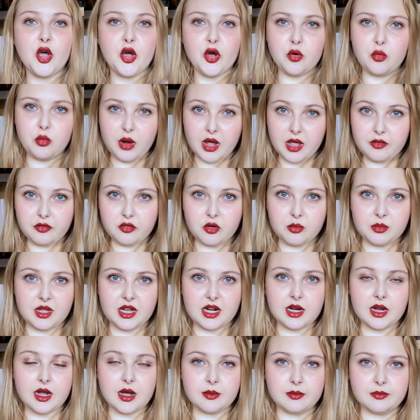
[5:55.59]
away from
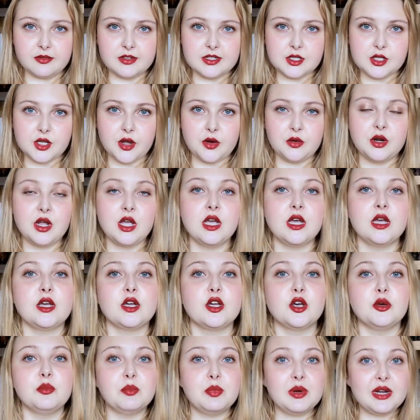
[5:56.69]
that comfort zone
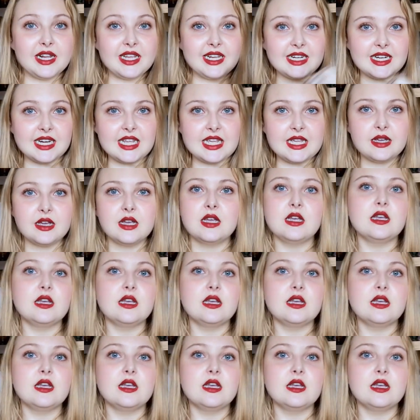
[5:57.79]
completely.